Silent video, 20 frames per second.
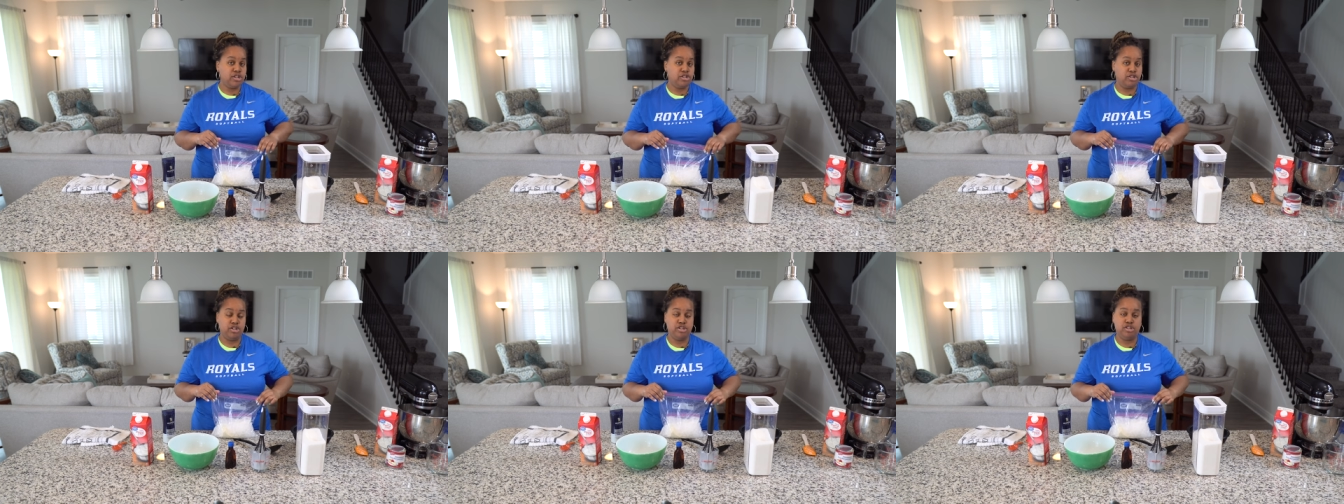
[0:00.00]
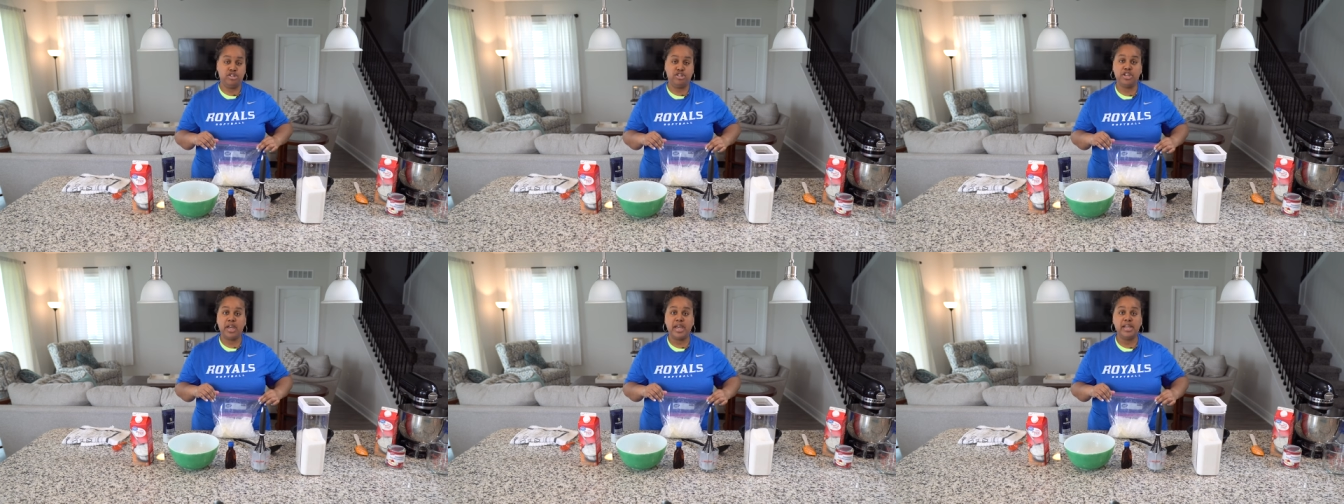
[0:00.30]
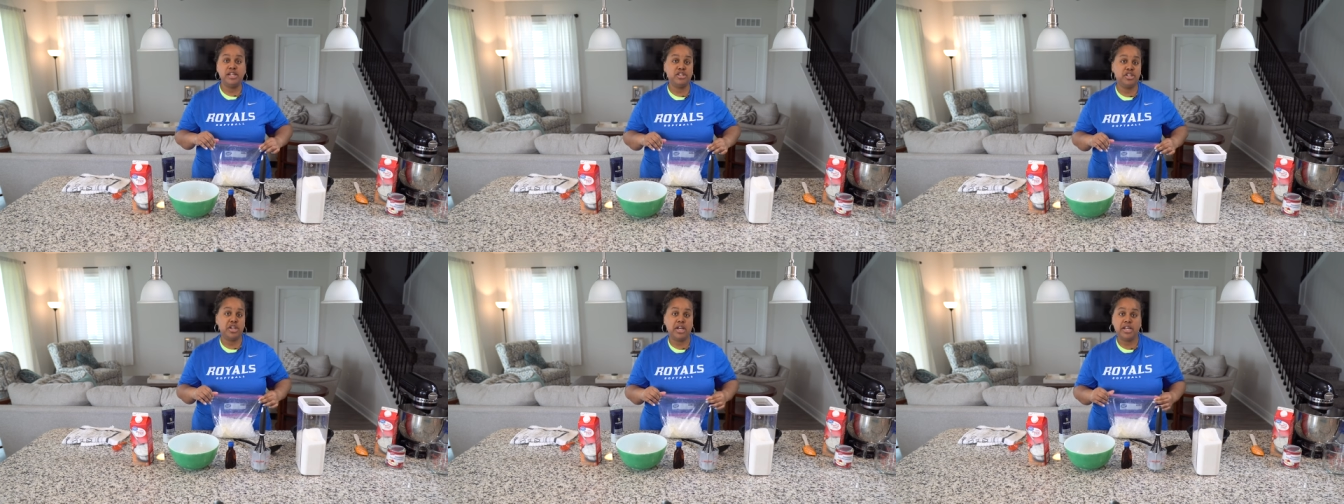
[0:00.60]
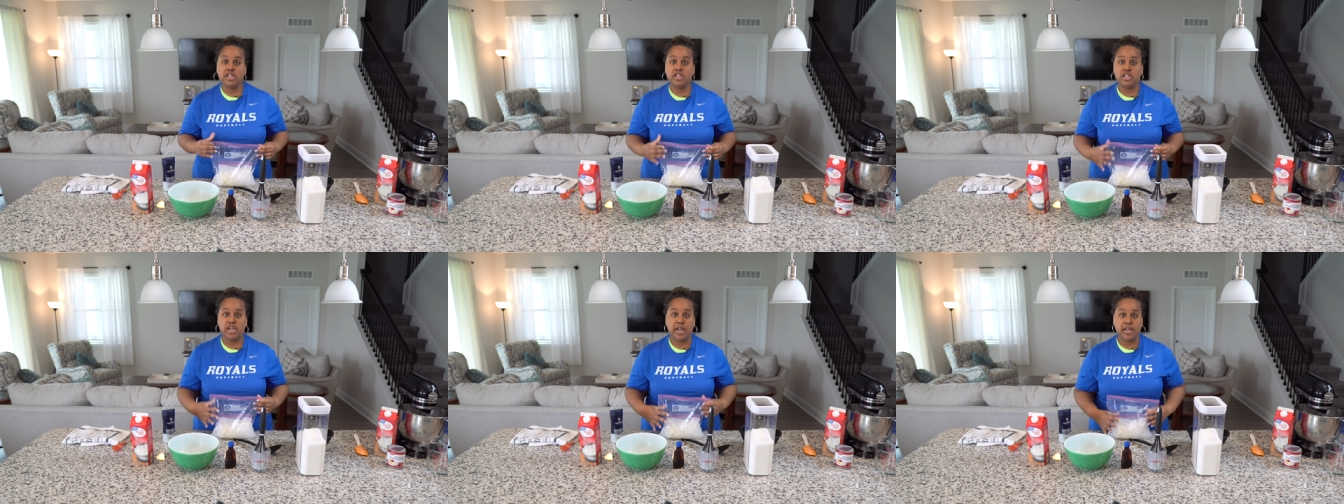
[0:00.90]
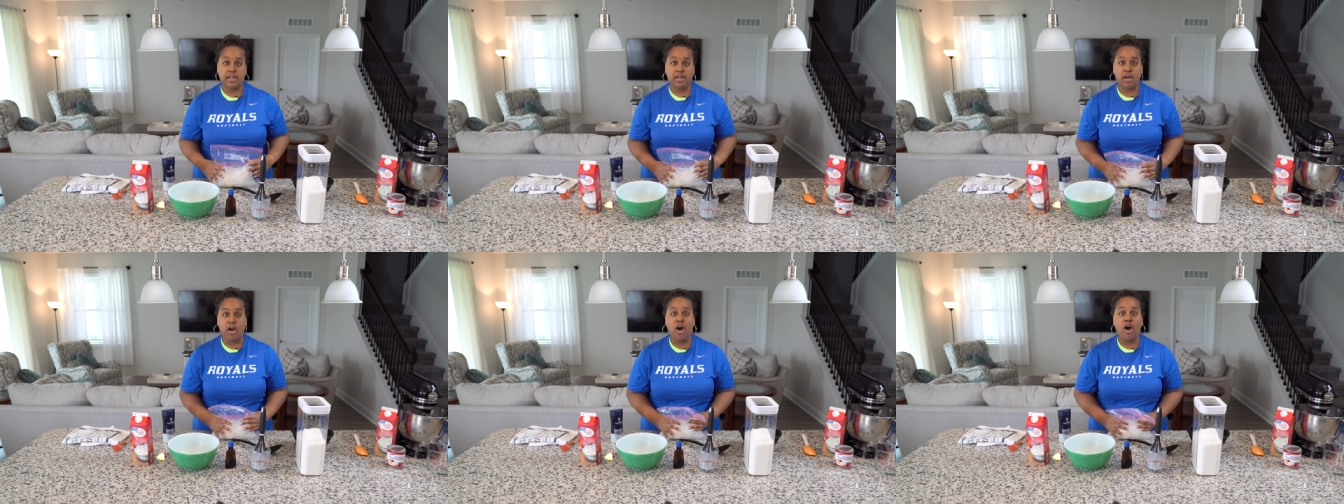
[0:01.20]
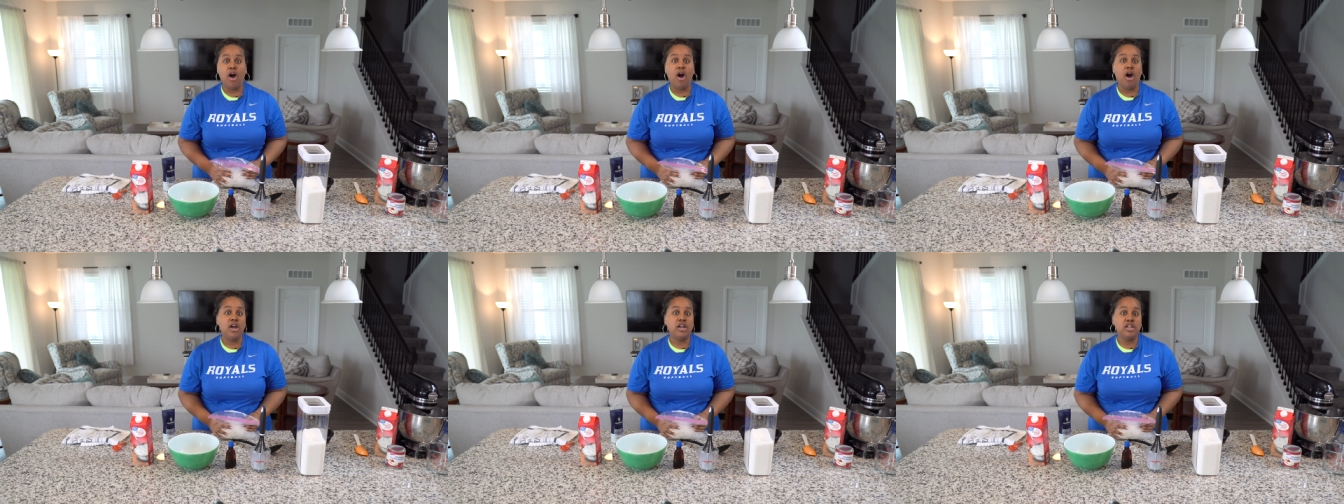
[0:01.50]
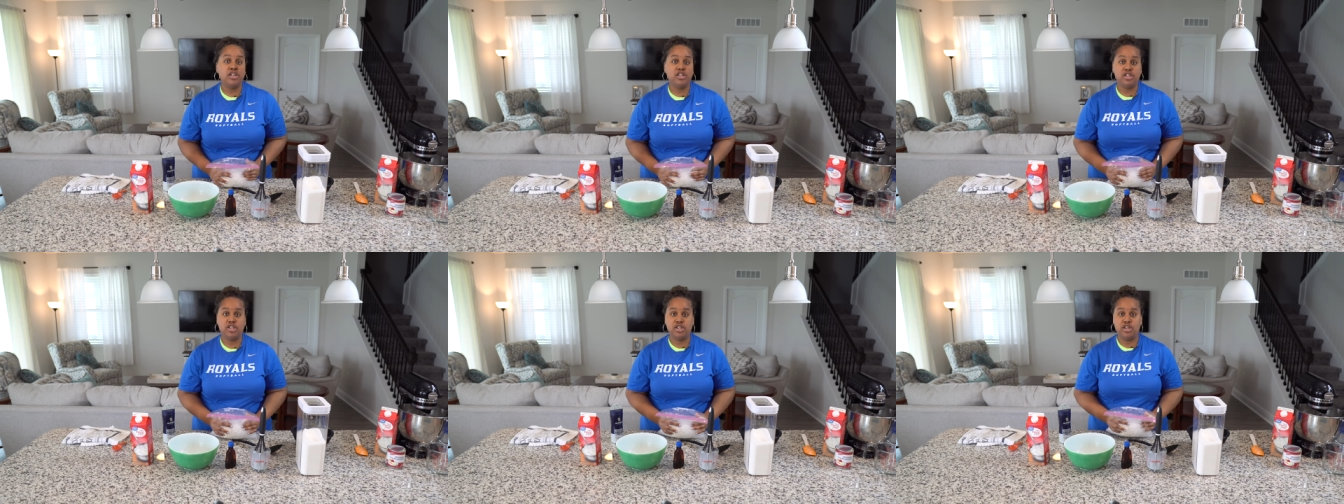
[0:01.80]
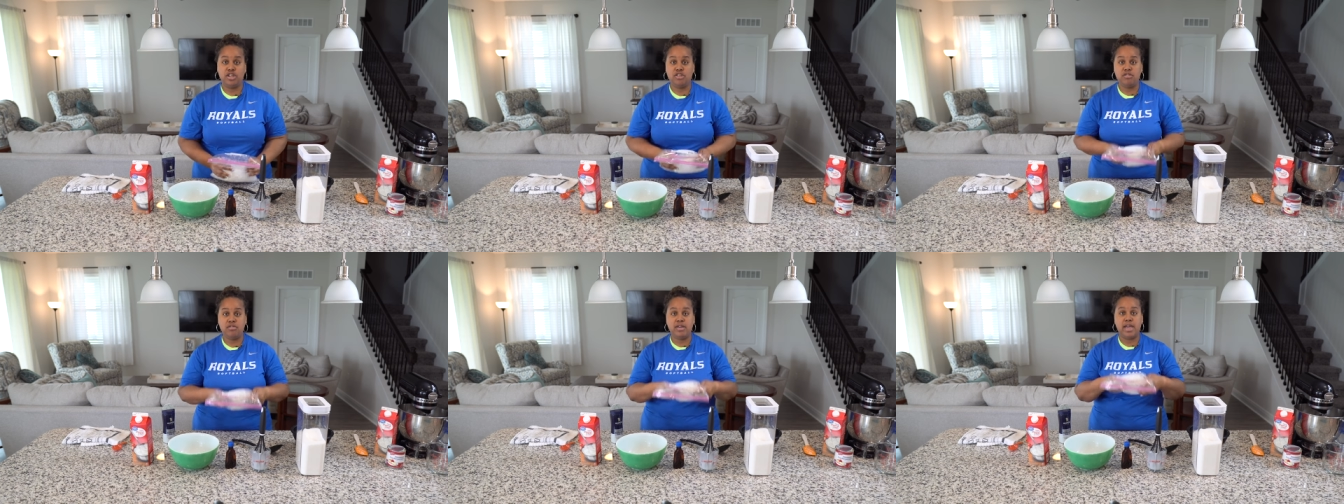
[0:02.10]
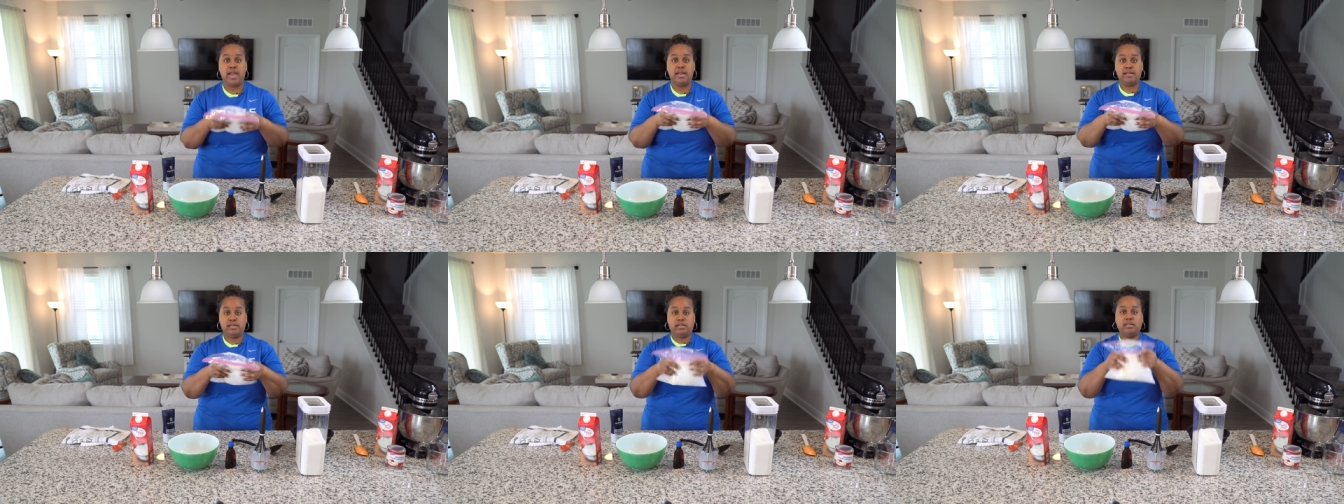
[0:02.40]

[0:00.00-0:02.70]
Just shake, shake, shake till you can.